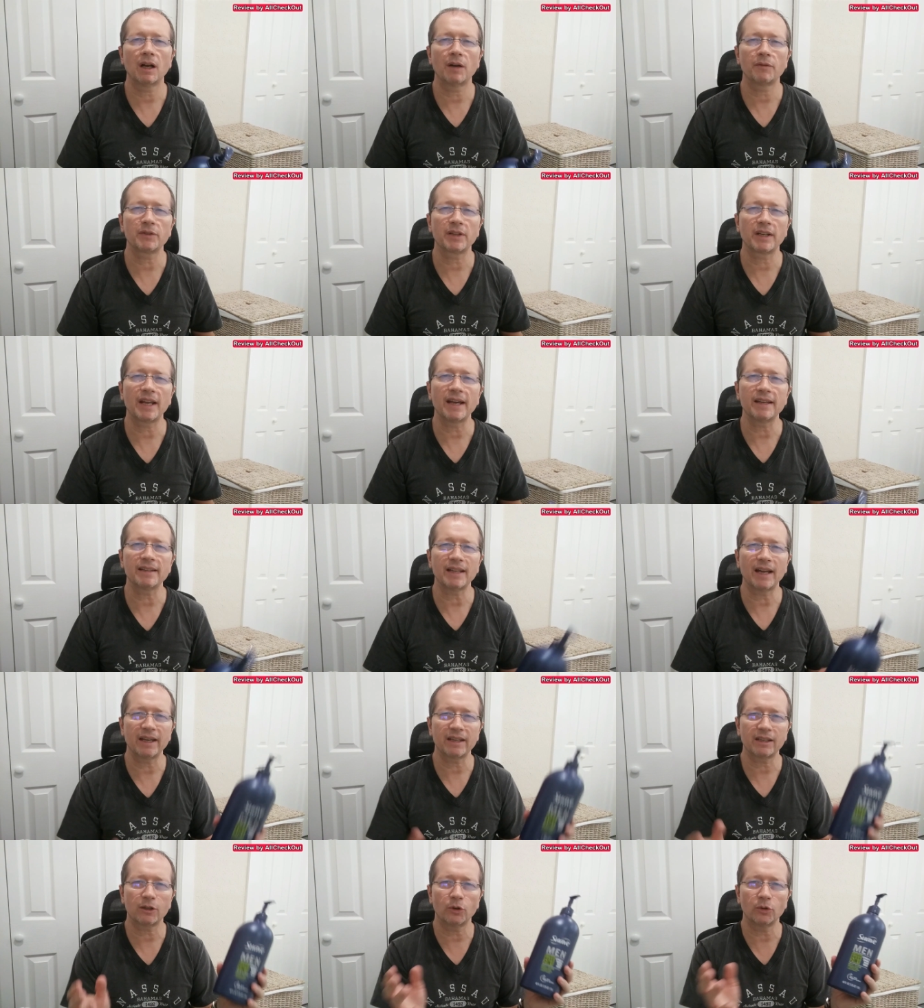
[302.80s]
After that,
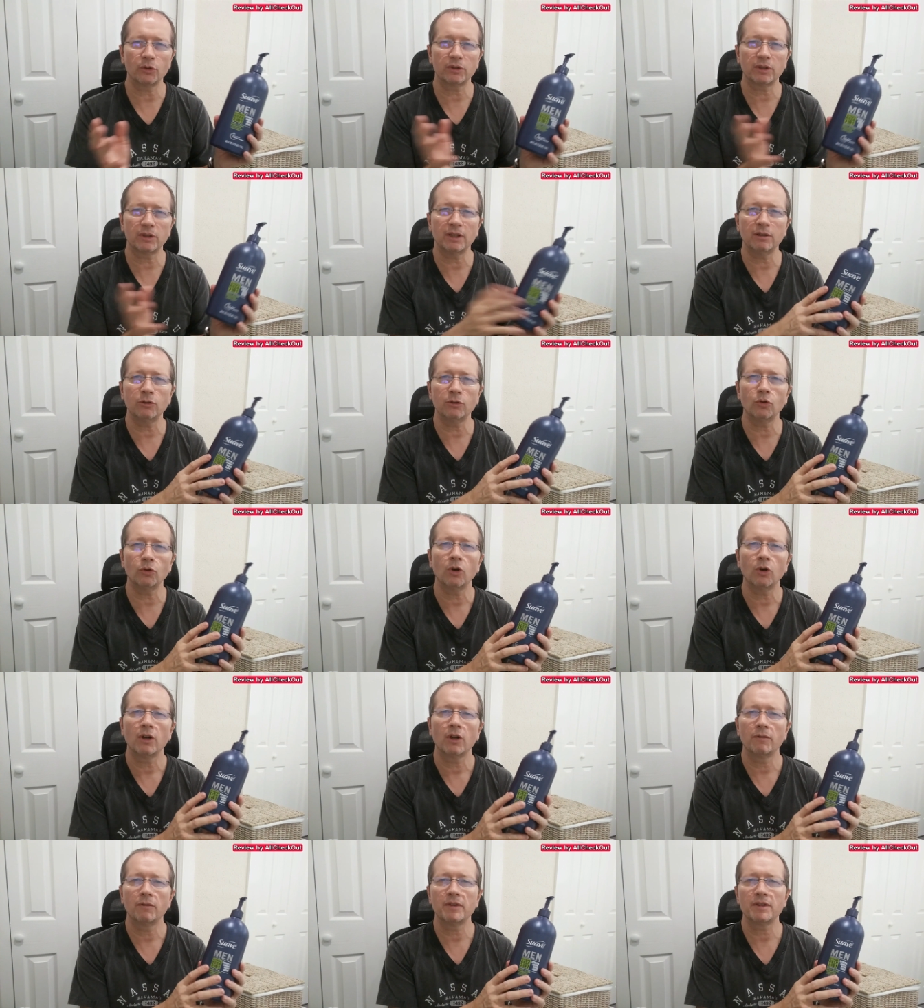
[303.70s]
I
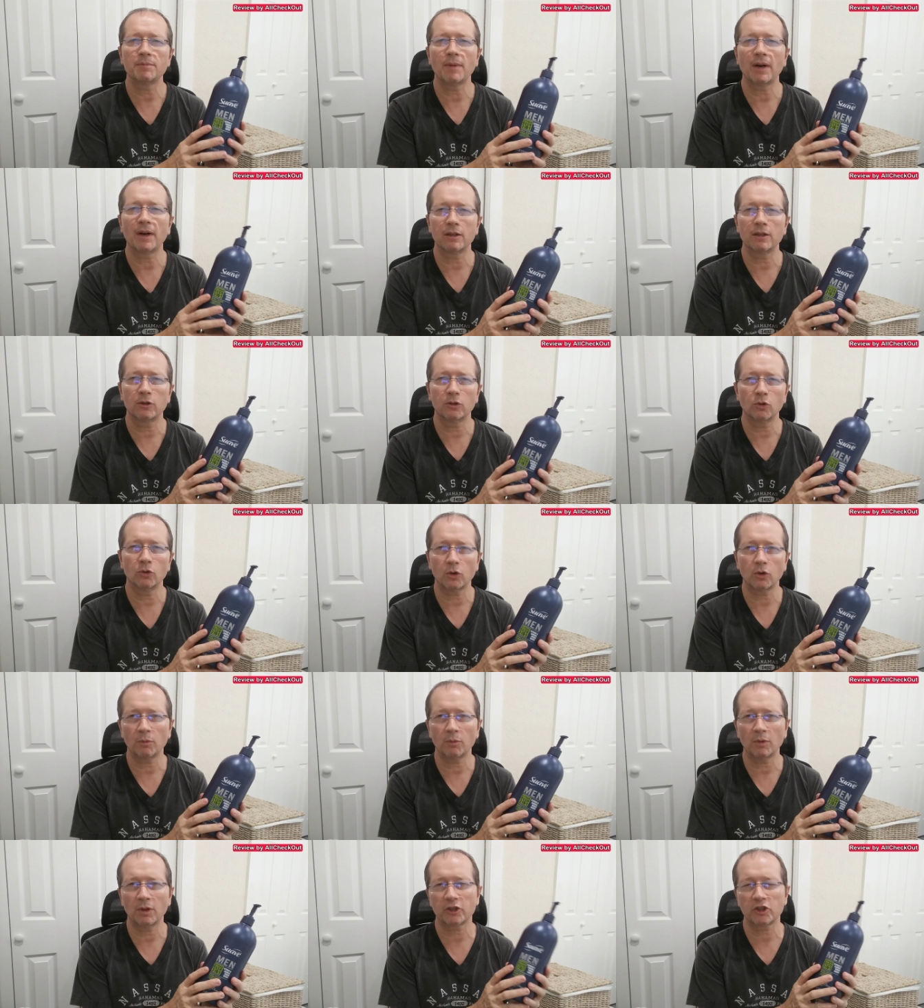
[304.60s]
continue with my
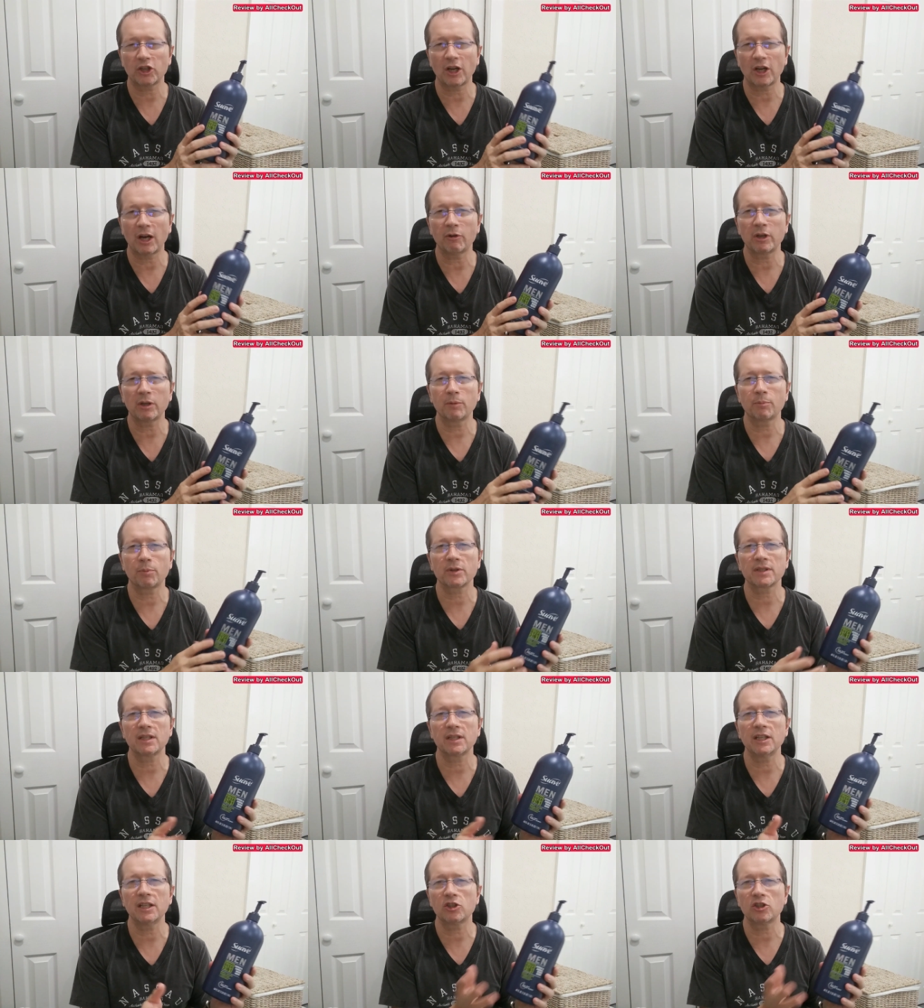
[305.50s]
normal showering
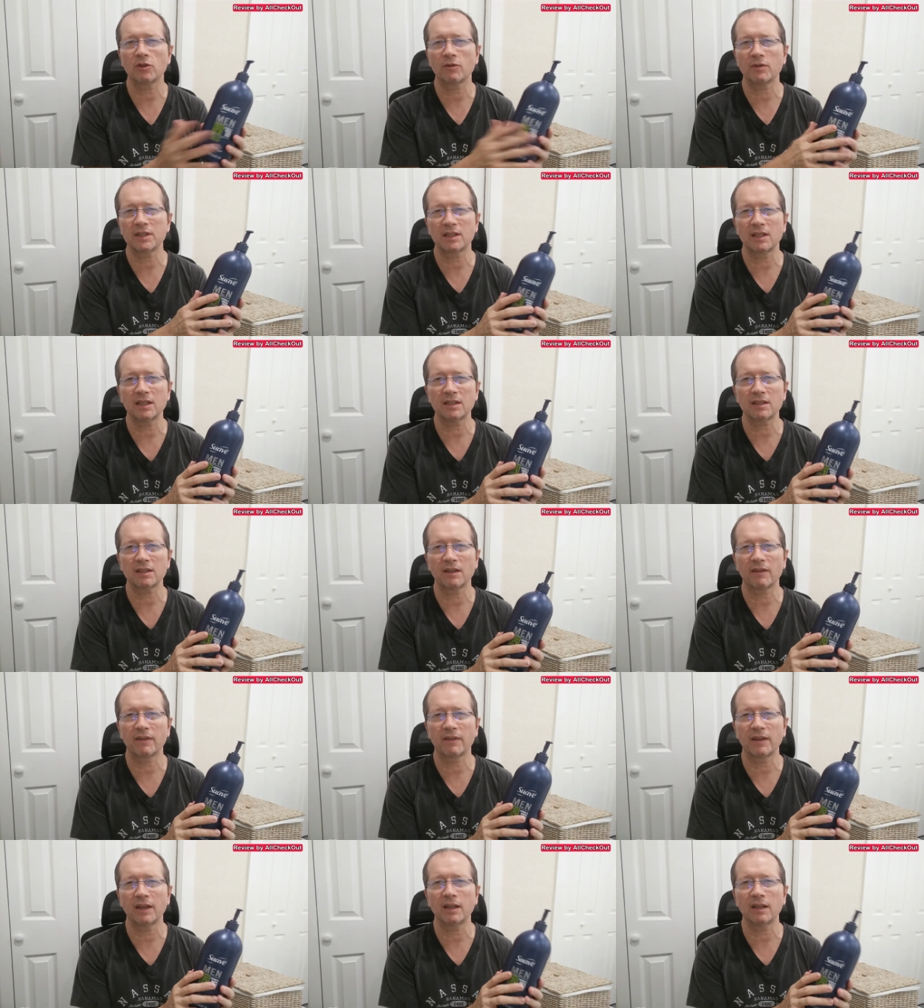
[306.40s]
procedure with this
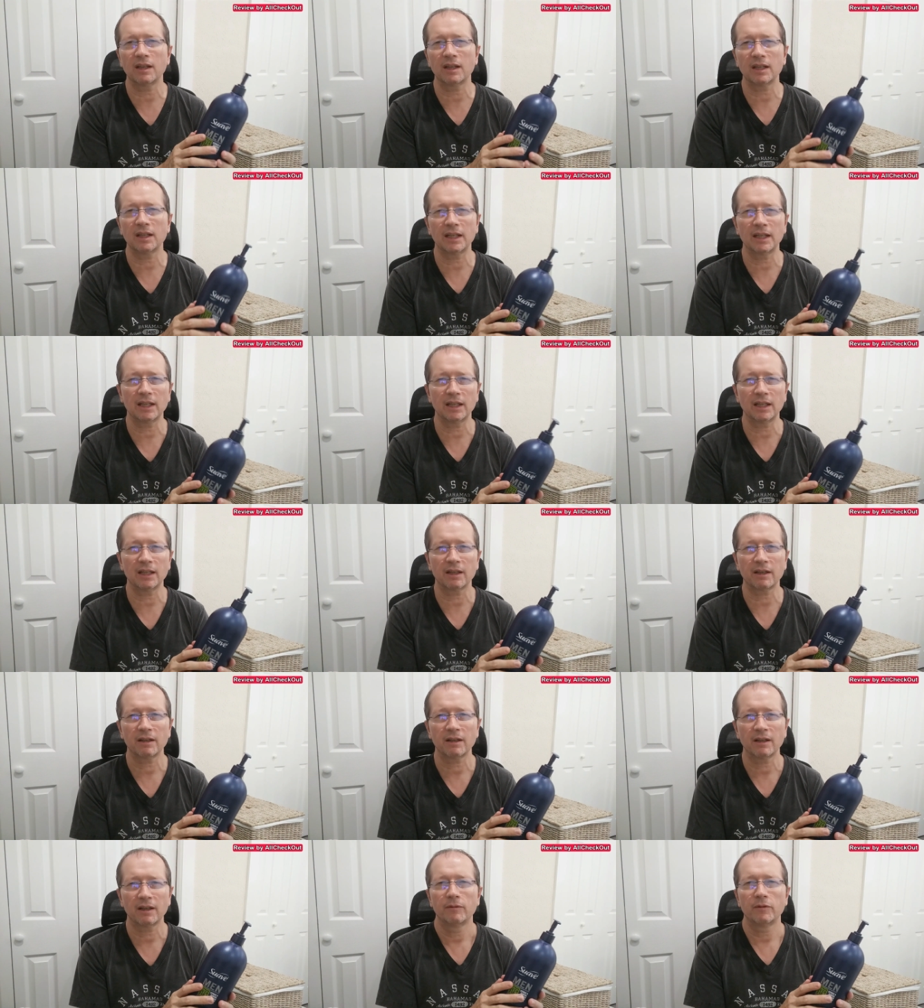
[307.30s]
thing
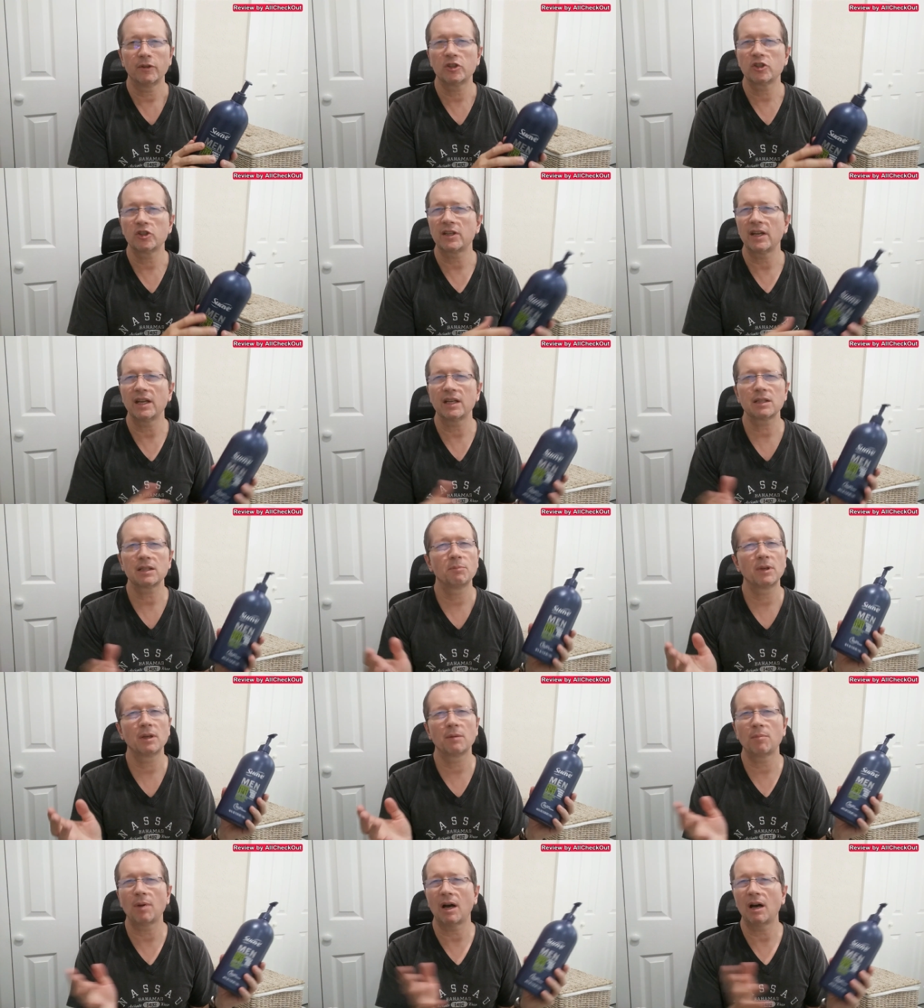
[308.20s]
here, which takes
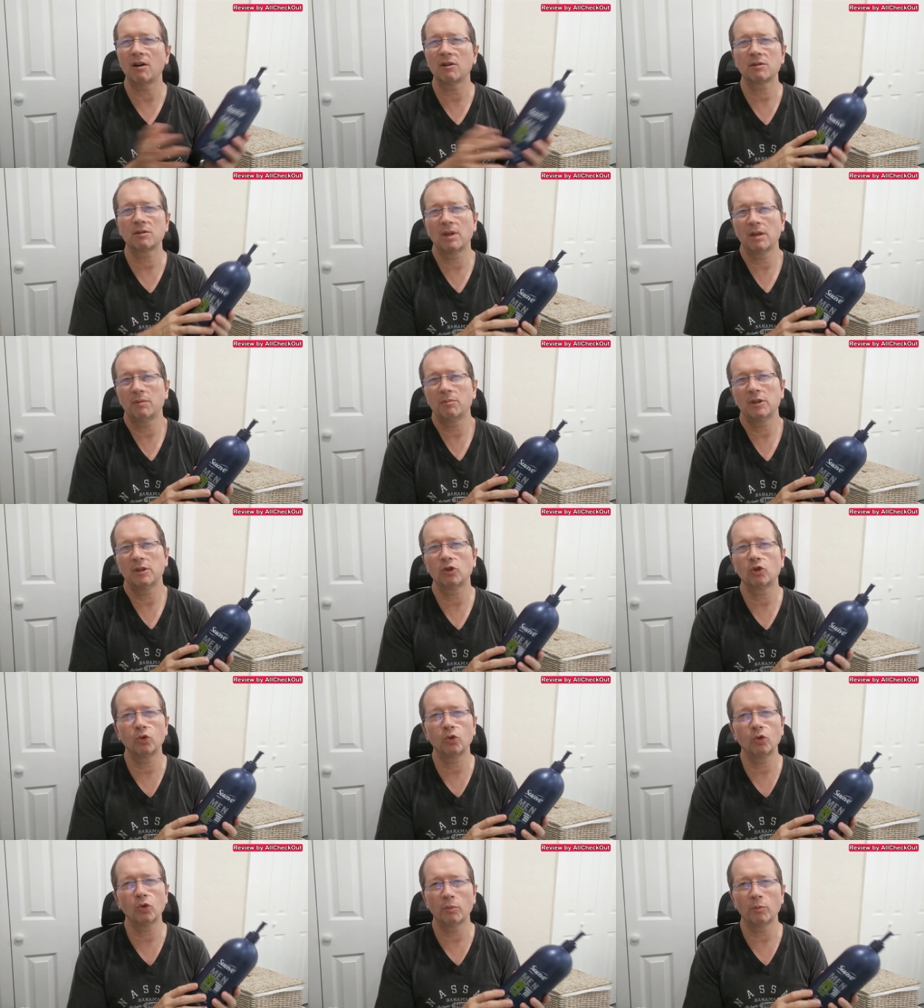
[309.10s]
me about maybe
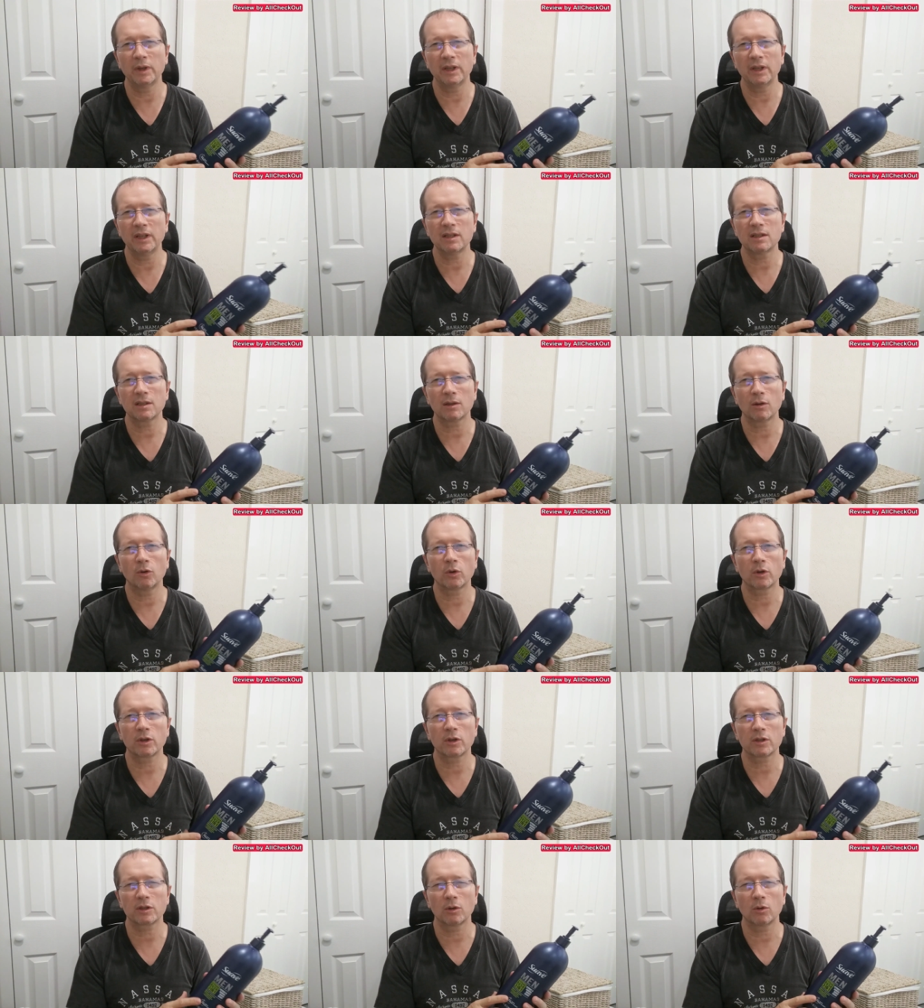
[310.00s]
two minutes
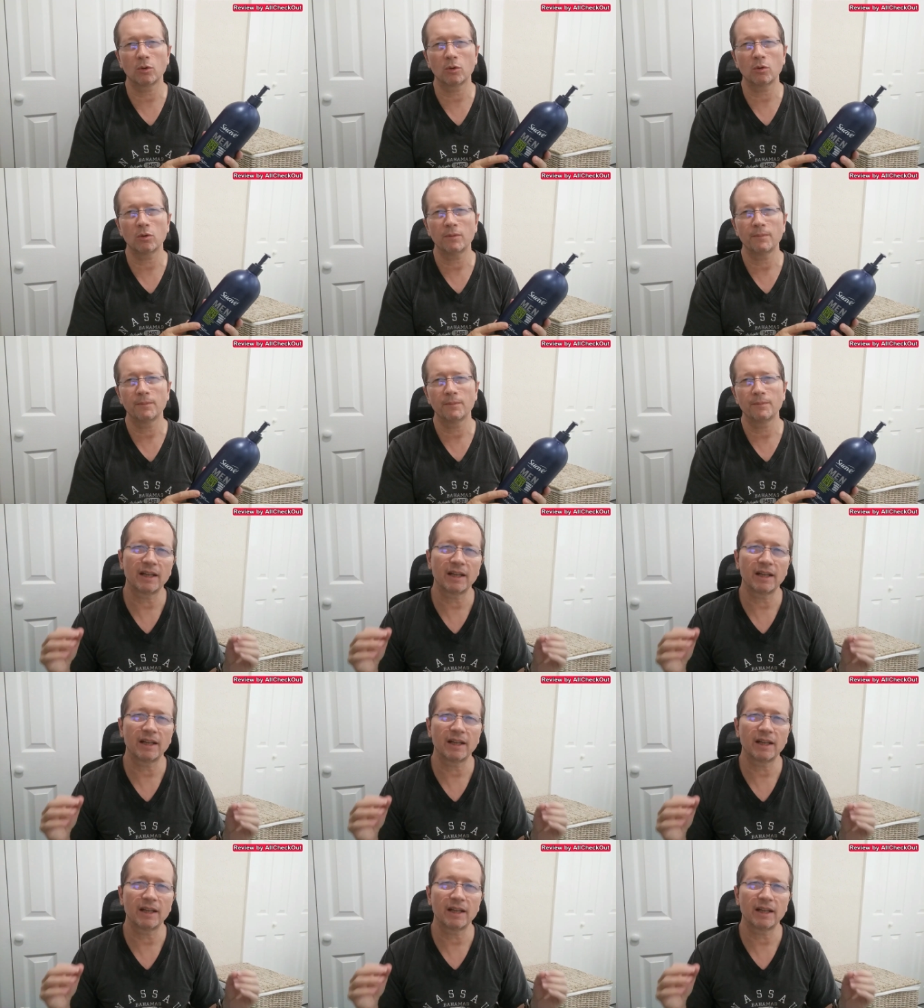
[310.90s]
or so.